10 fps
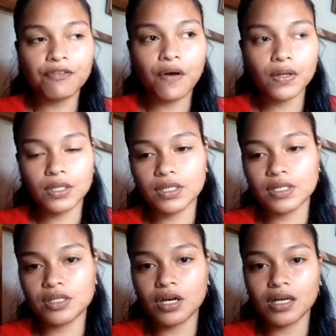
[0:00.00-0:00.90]

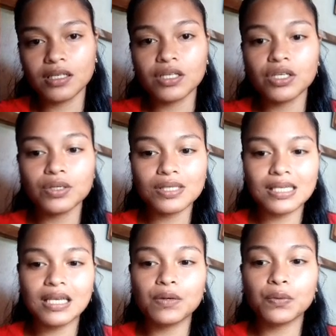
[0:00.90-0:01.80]
focused on
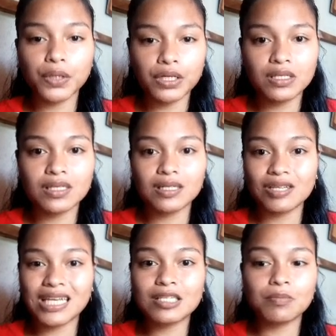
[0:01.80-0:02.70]
using words
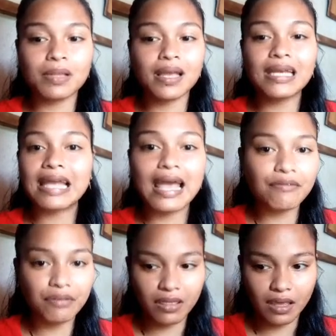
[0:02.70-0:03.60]
to explain
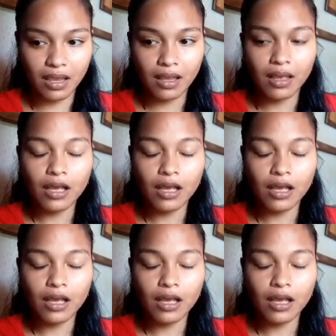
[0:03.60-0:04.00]
everything.